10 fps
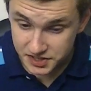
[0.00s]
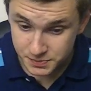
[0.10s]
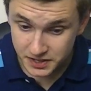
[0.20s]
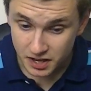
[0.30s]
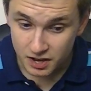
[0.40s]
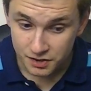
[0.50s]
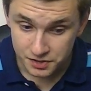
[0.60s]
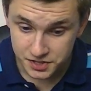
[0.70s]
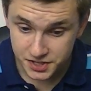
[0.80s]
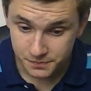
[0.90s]
is
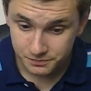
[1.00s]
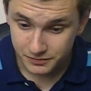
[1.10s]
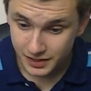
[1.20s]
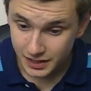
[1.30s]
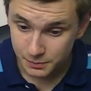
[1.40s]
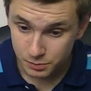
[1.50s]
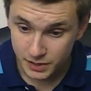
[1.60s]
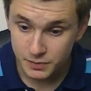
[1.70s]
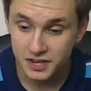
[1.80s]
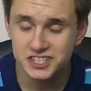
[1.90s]
because
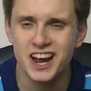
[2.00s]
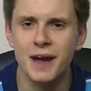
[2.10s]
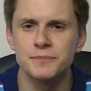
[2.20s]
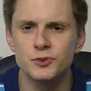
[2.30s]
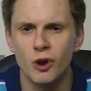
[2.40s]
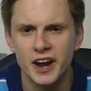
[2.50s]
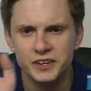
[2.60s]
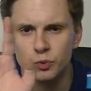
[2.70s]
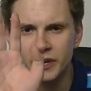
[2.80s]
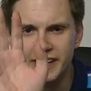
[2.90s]
pretty much I'm trying
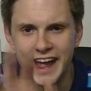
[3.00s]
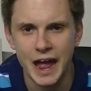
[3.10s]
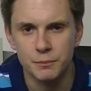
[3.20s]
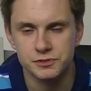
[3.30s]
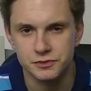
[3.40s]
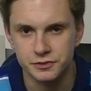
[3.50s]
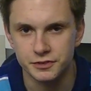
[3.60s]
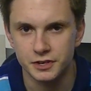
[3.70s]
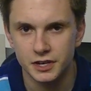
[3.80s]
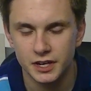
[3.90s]
to recapture
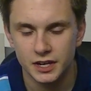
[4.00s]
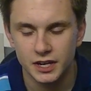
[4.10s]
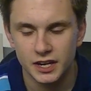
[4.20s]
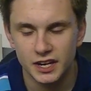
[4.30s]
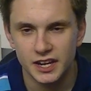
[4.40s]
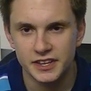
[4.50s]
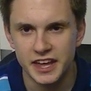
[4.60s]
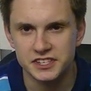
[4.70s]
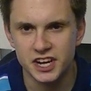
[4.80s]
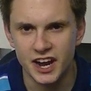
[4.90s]

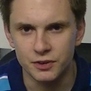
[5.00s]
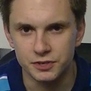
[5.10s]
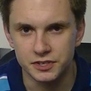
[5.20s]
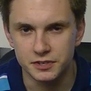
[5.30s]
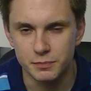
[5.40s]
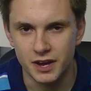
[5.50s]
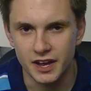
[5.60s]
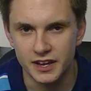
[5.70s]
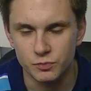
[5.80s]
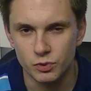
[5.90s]
that childhood of
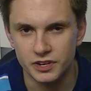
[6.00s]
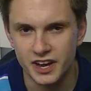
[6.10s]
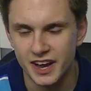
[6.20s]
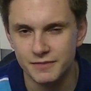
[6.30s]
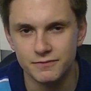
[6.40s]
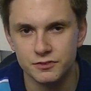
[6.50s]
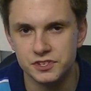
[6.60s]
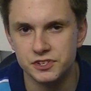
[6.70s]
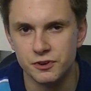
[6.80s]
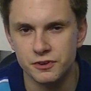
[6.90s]
mine. When I
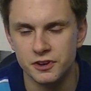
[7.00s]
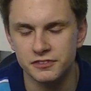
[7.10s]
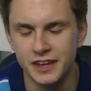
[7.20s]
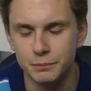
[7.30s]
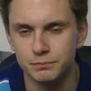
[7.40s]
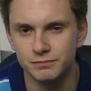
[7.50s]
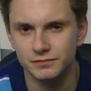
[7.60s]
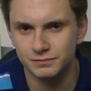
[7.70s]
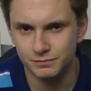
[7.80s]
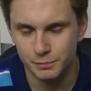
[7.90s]
first turned on that
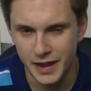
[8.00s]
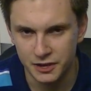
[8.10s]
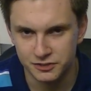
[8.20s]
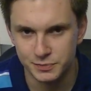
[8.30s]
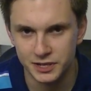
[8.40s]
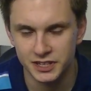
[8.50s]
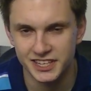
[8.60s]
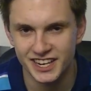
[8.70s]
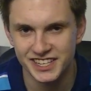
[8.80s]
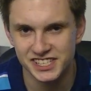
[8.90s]
Packard Bell in
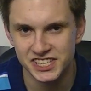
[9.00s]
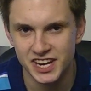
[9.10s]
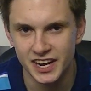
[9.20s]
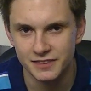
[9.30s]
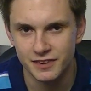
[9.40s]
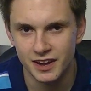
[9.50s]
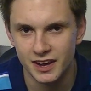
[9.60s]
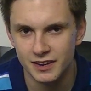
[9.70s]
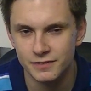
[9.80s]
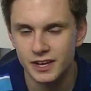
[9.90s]

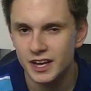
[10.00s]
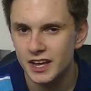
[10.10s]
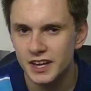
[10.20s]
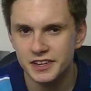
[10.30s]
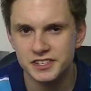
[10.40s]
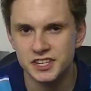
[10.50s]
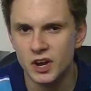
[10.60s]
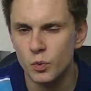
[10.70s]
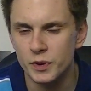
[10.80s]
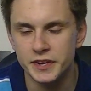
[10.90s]
1995,
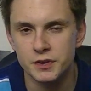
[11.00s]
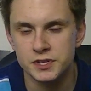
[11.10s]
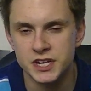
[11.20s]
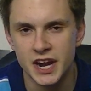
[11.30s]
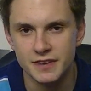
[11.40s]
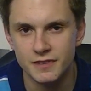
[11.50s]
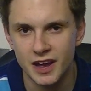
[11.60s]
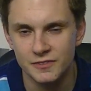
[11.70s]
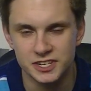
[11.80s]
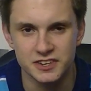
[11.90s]
saw Windows
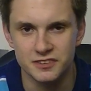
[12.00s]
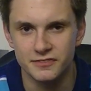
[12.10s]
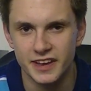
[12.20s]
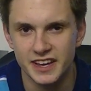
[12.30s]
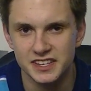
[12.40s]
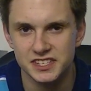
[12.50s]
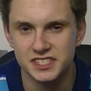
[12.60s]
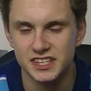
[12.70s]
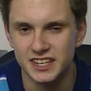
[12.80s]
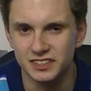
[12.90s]
95's
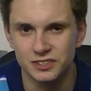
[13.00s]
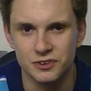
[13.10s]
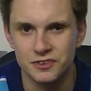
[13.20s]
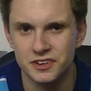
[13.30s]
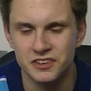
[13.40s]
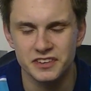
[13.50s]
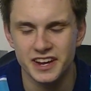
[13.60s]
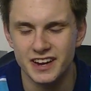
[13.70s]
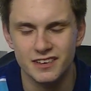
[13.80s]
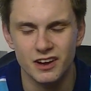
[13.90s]
interface
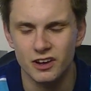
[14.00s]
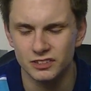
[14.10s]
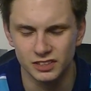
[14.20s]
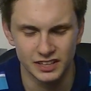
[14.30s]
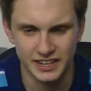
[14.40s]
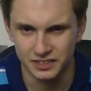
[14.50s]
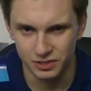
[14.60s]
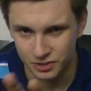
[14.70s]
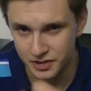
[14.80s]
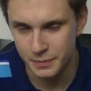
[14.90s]
and
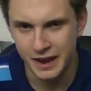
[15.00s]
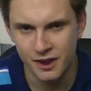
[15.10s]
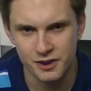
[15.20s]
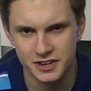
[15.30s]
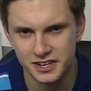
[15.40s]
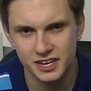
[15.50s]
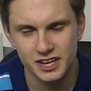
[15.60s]
learned about it.